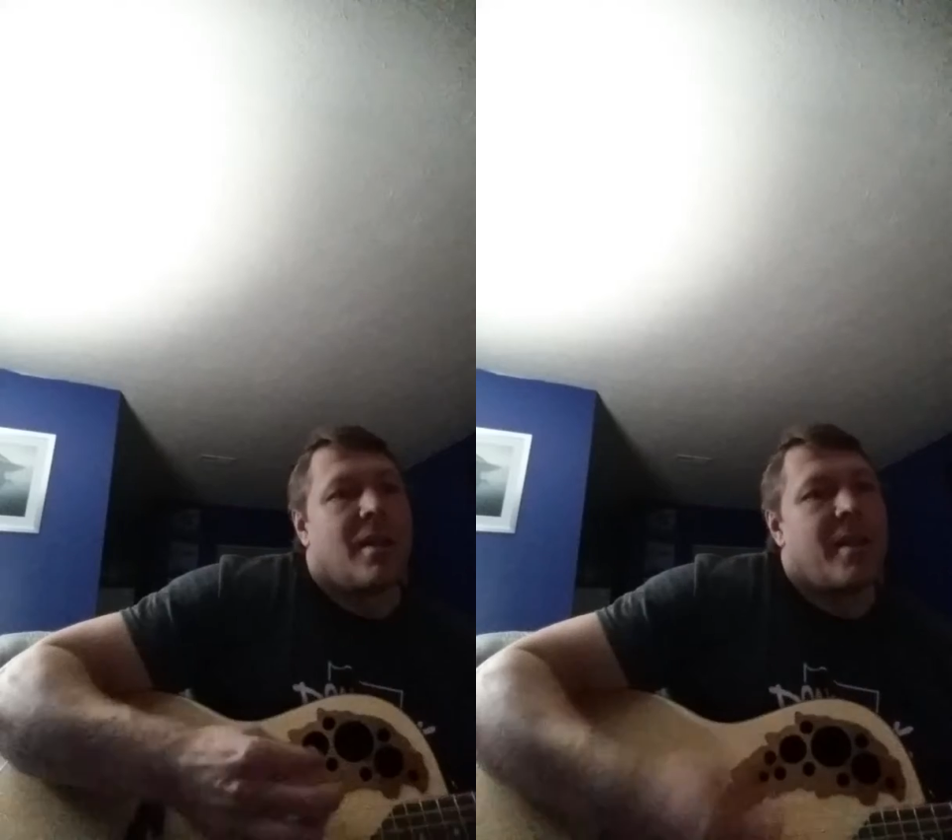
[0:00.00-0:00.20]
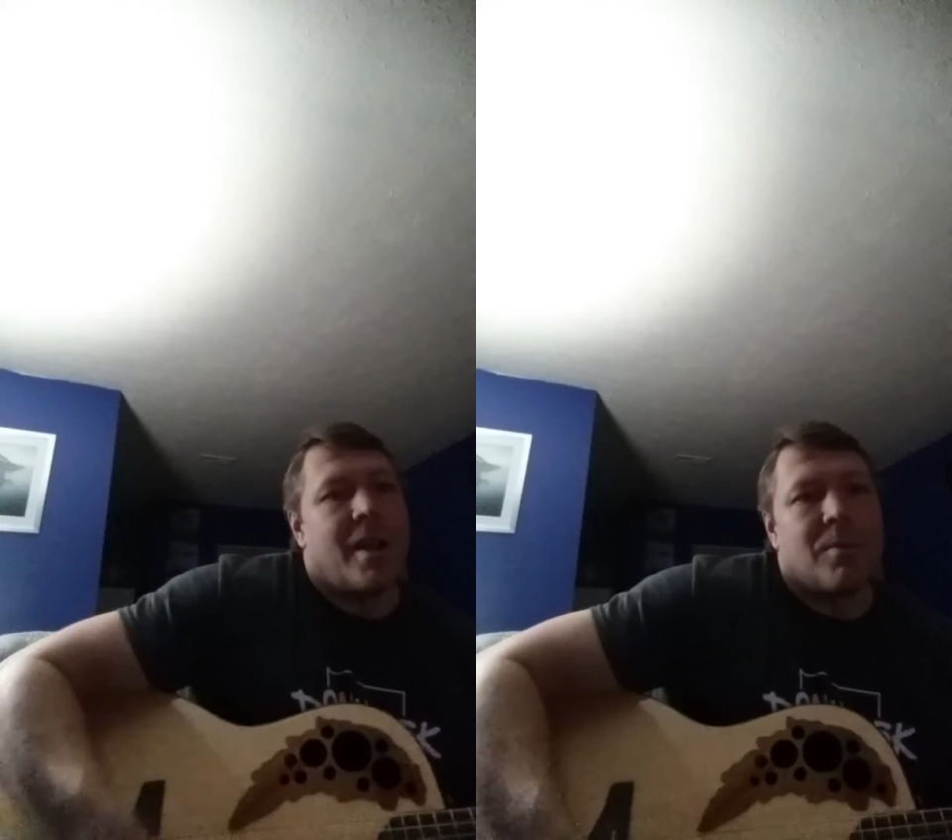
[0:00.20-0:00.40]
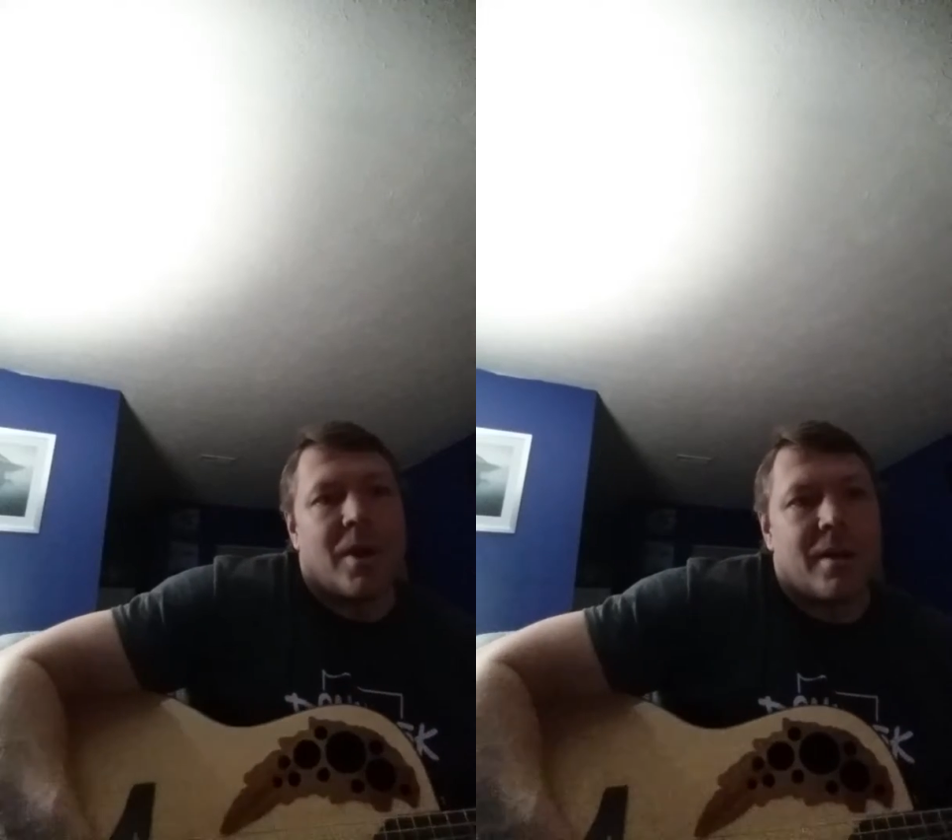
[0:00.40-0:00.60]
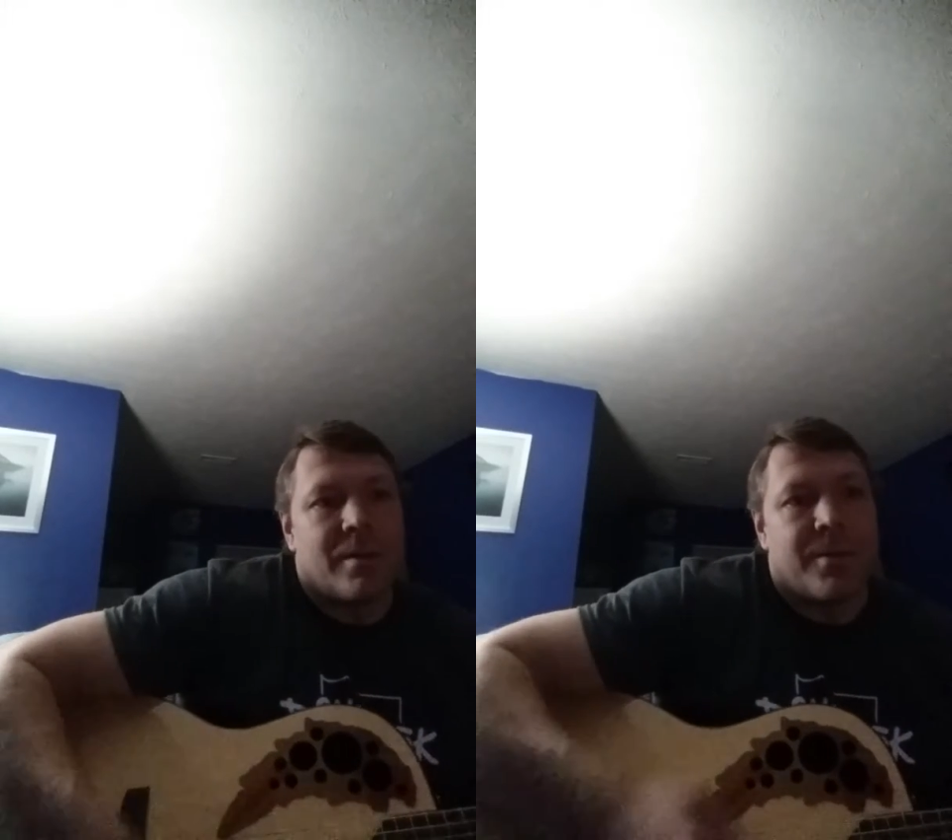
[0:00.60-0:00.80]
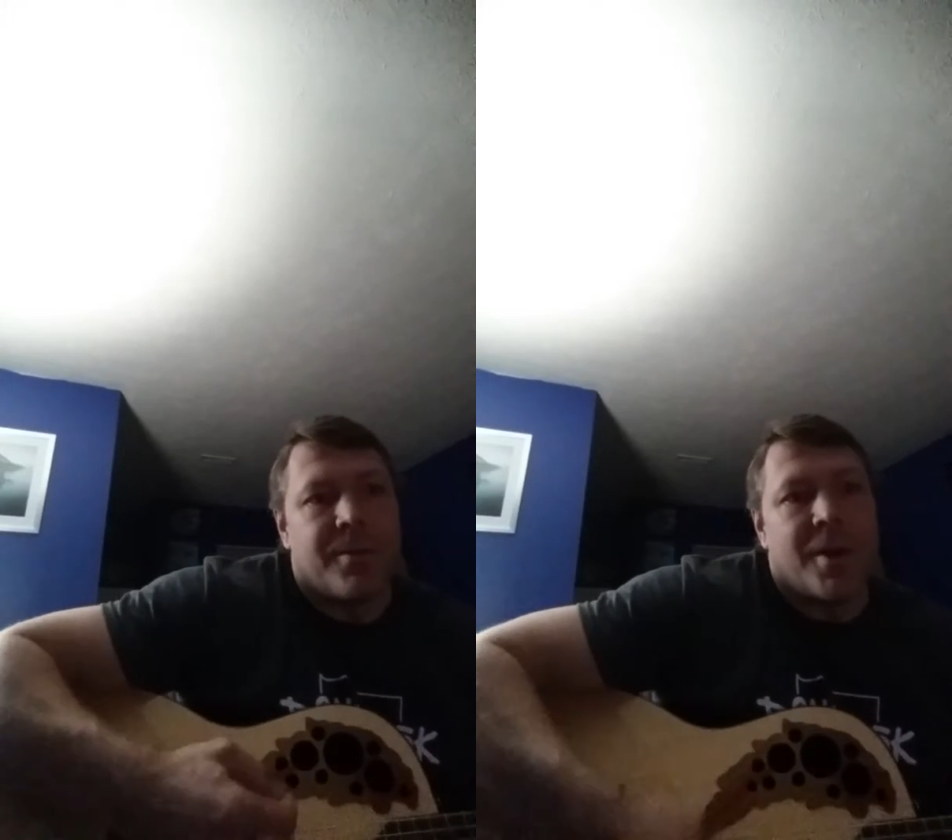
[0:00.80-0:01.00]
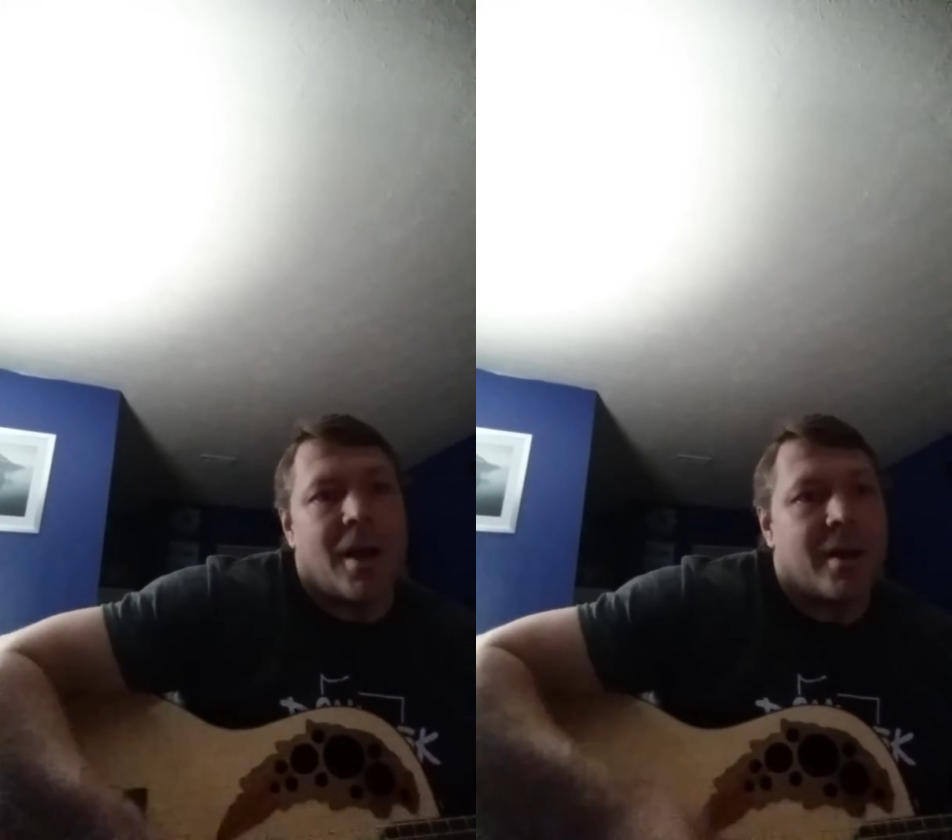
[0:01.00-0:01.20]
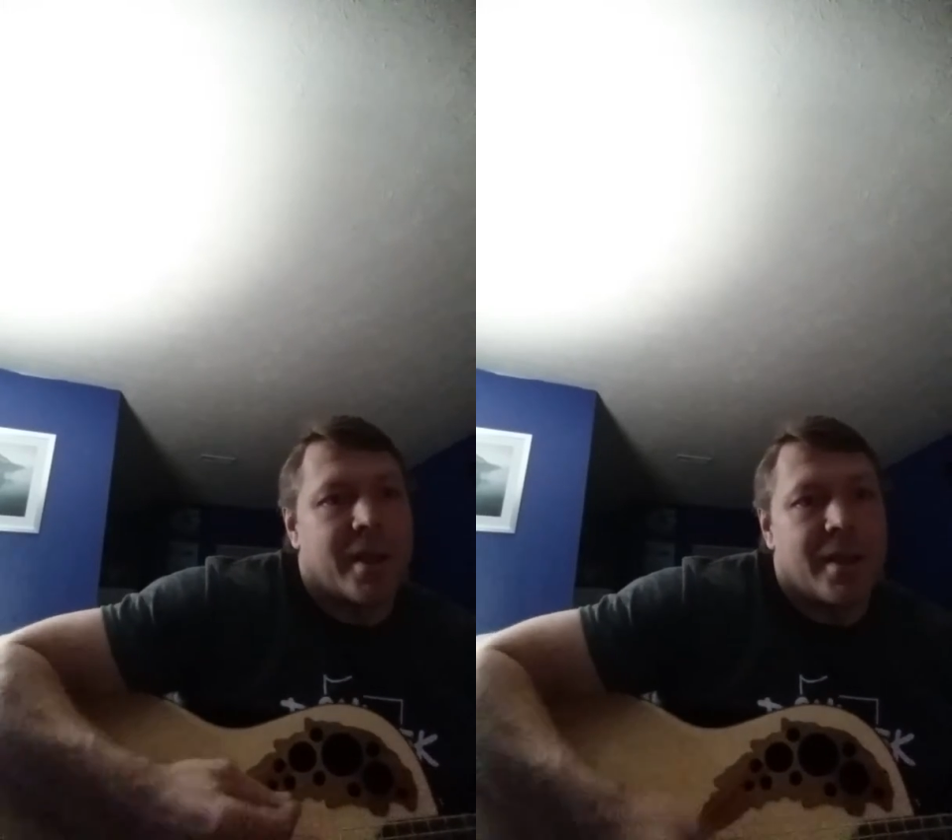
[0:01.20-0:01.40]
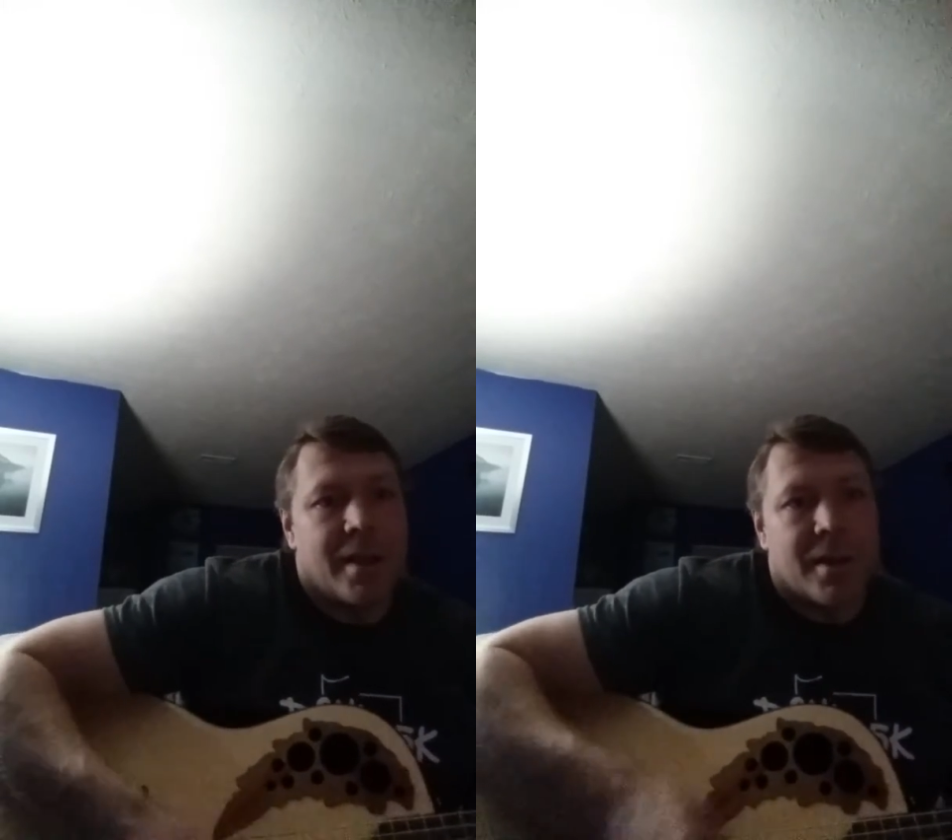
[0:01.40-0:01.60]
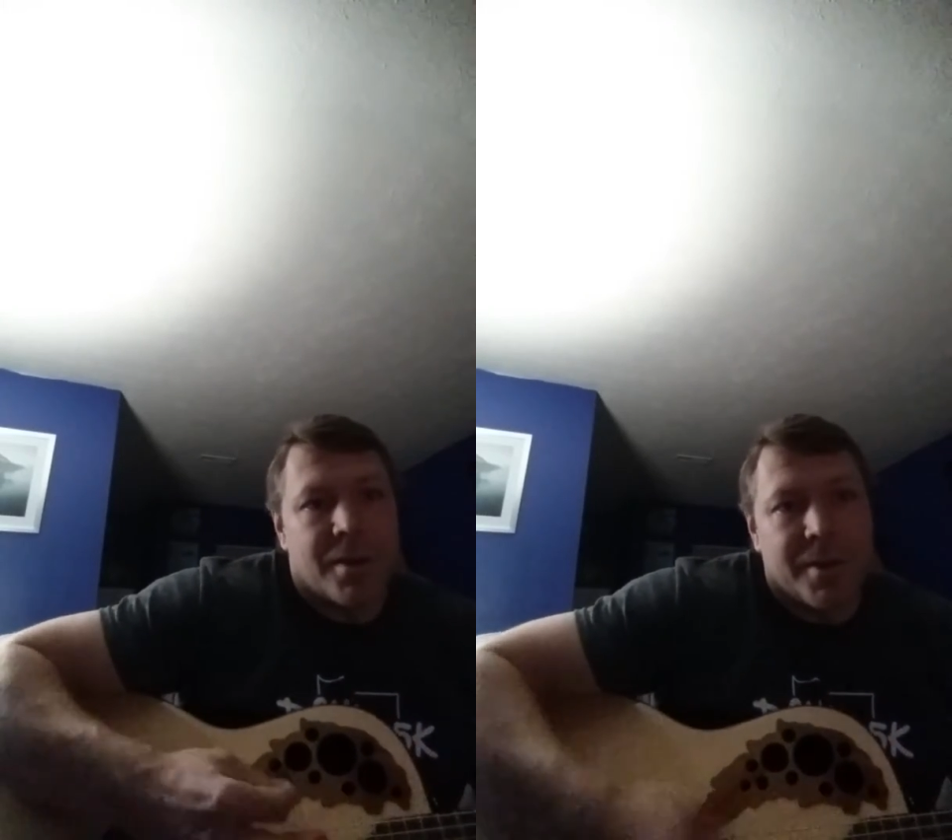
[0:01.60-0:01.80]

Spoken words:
Then one foggy